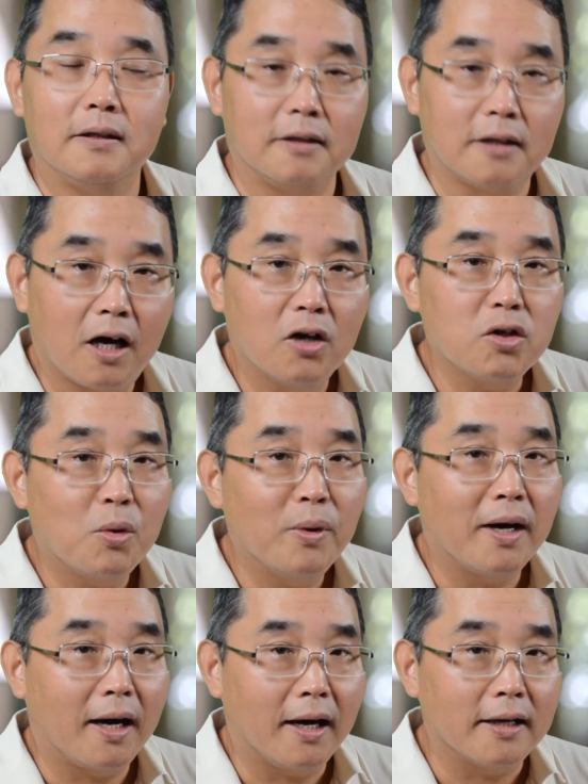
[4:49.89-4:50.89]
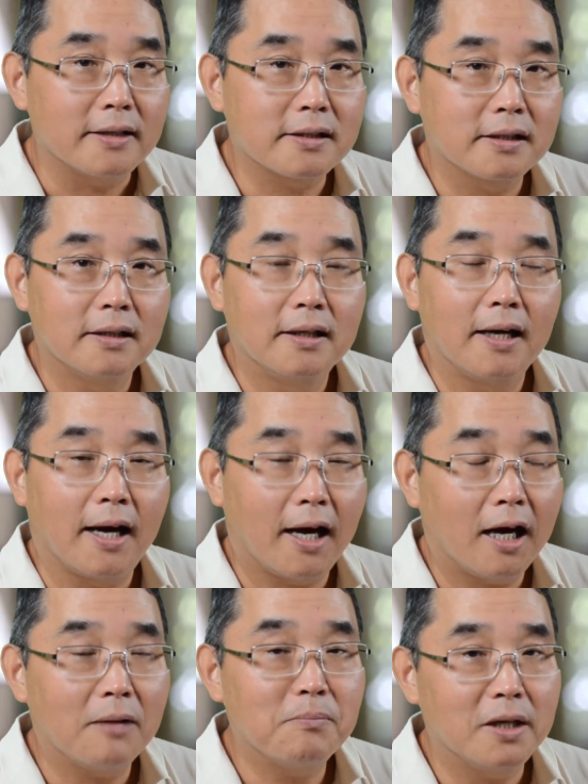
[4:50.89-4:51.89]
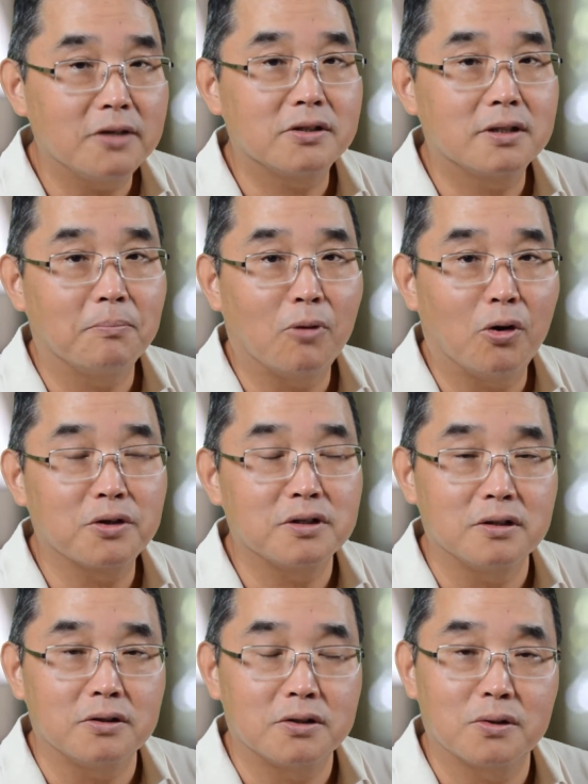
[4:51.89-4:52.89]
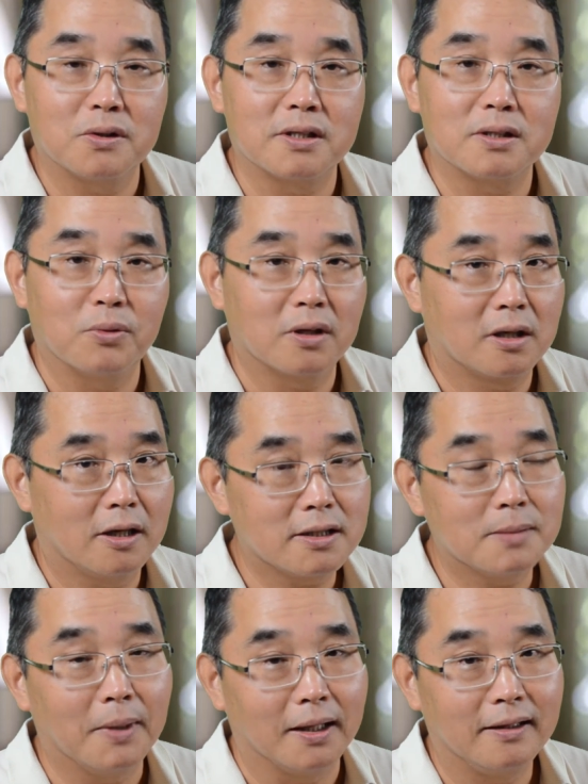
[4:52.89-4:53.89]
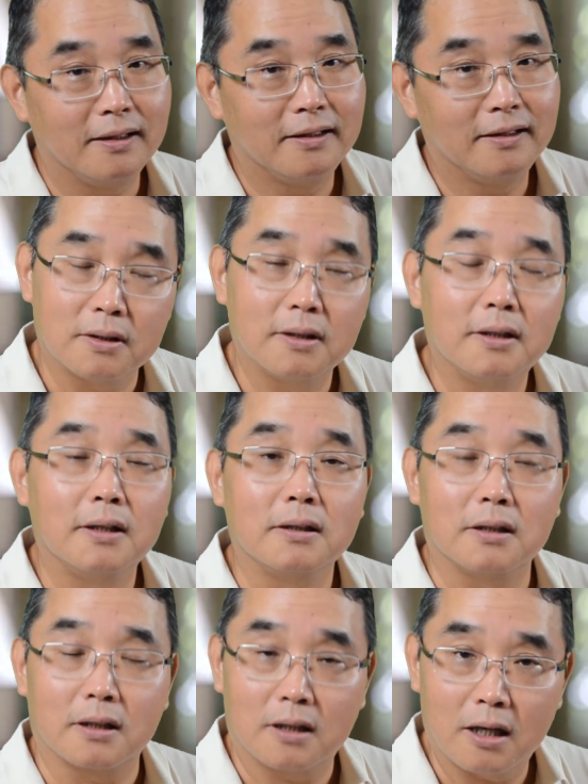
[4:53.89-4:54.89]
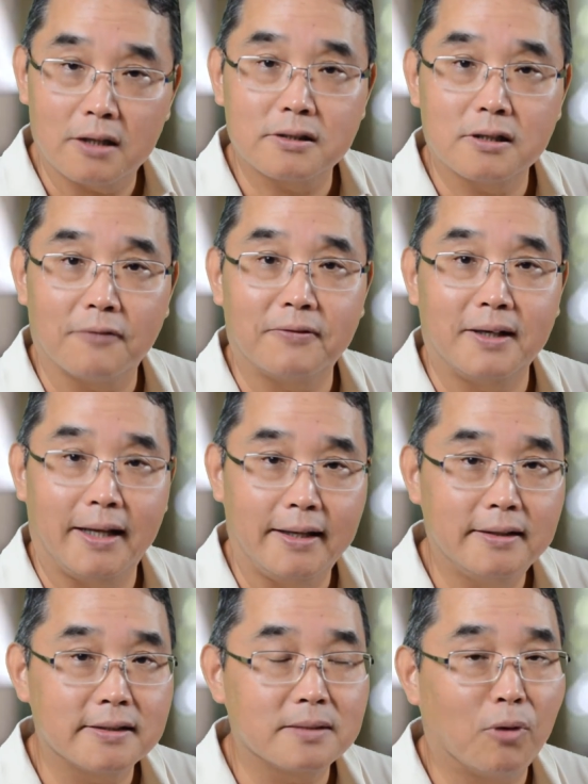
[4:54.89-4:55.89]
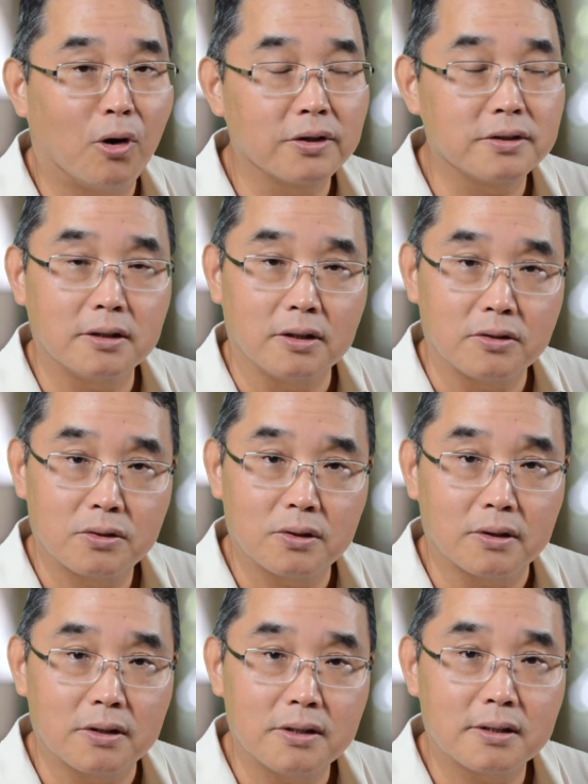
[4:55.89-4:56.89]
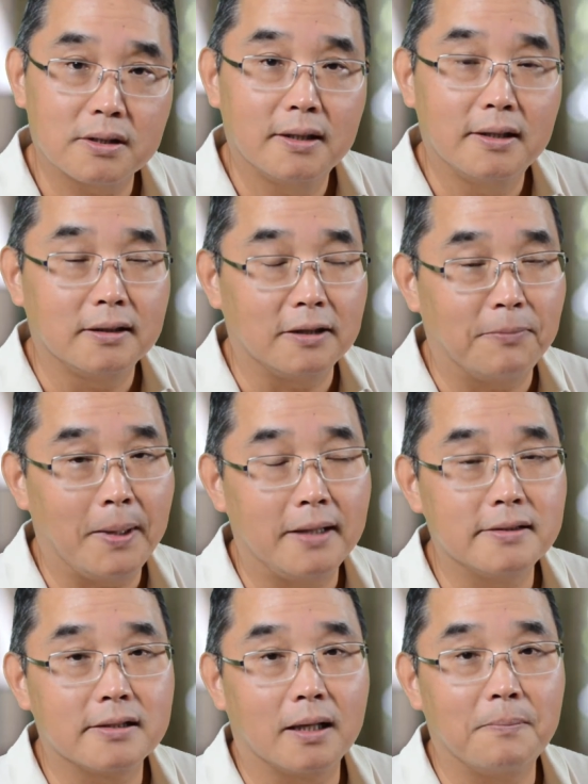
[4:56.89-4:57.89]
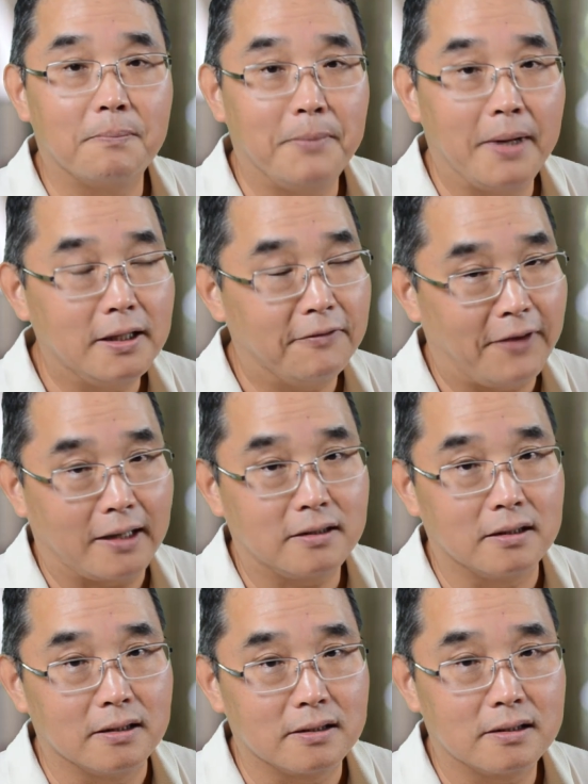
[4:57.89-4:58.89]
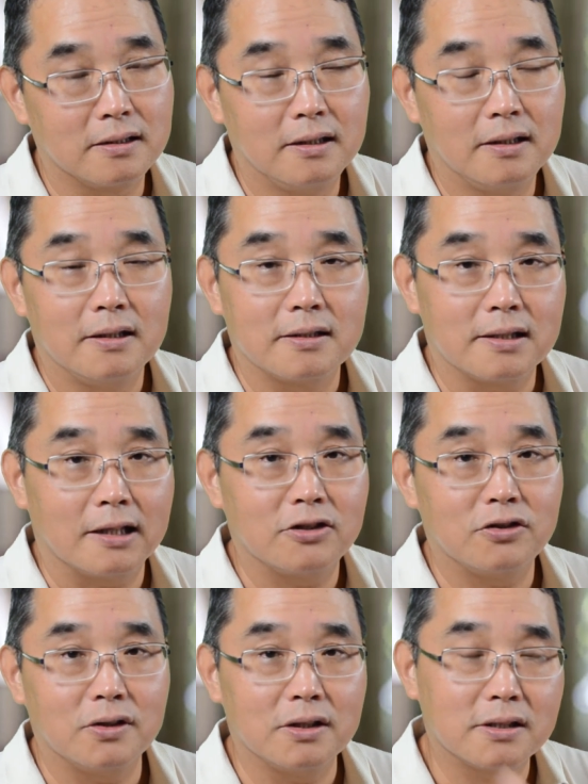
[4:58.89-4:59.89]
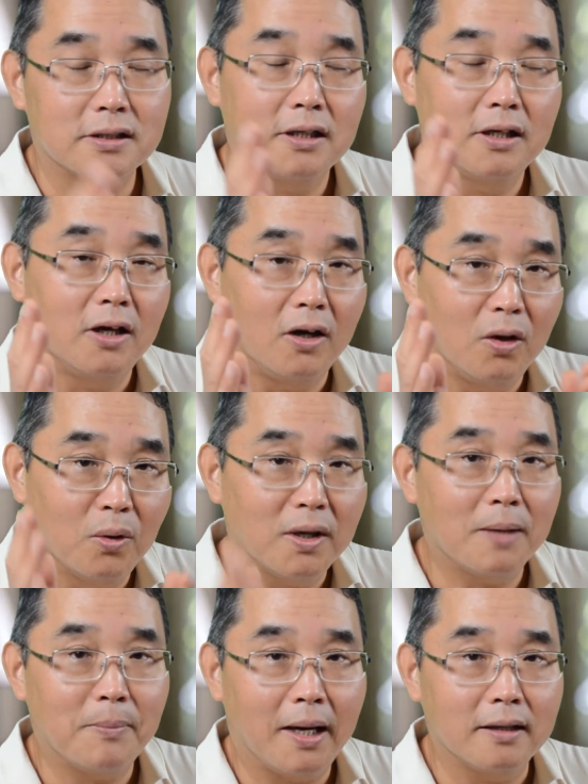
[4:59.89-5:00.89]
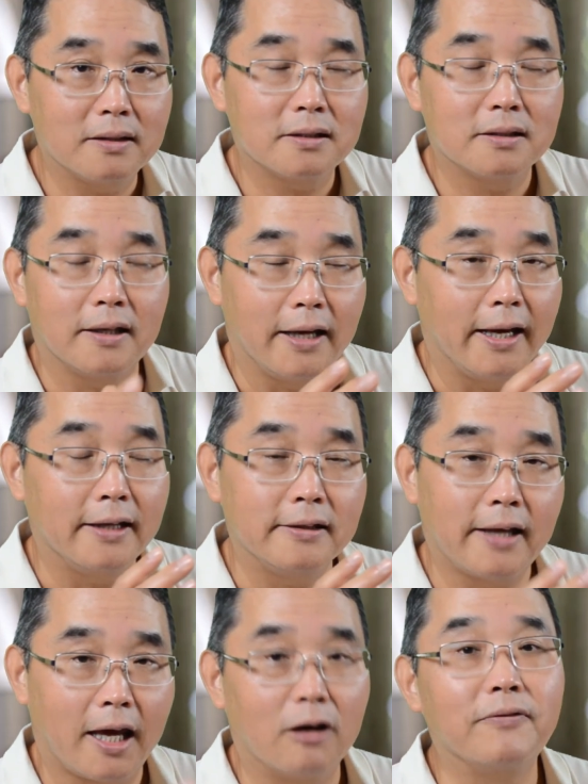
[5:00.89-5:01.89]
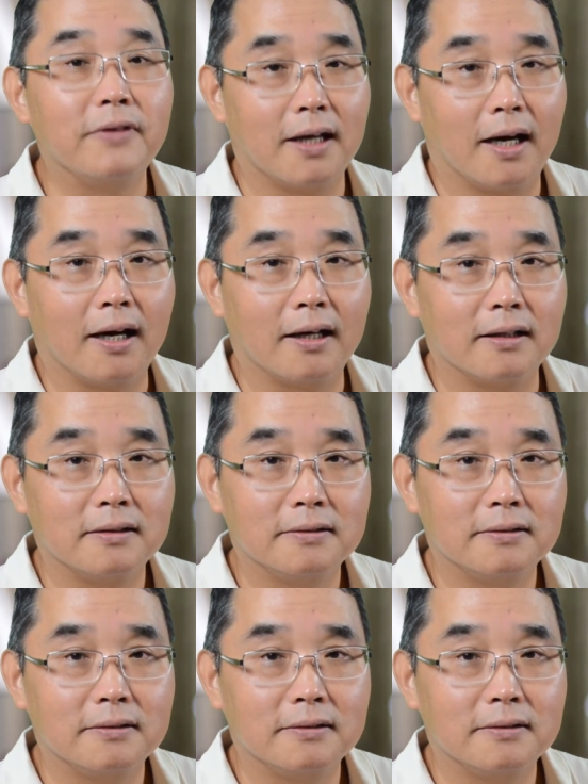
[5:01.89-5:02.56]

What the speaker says: Now you will ask how much the mortgage insurance will cost me. The cost of lender's mortgage insurance depends on many factors, such as loan amount and LVR.